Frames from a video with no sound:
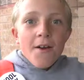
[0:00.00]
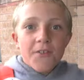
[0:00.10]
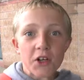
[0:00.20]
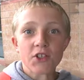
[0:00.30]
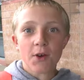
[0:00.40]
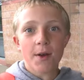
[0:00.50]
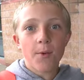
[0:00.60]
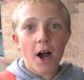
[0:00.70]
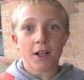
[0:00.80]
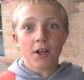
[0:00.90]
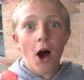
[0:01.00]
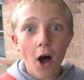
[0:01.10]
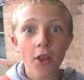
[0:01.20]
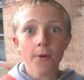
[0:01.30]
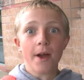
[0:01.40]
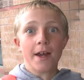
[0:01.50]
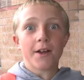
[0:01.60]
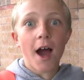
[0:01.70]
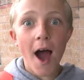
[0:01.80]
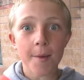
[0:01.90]
First grade walked all the way
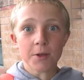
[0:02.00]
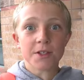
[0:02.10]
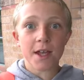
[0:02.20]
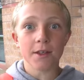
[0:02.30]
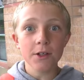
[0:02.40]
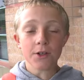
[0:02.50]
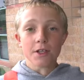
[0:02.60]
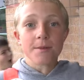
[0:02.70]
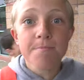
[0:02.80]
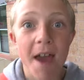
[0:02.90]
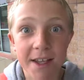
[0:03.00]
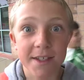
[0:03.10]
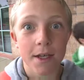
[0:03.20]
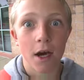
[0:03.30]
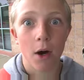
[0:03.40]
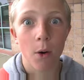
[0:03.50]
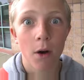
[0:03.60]
to Cabo San Lucas, Mexico.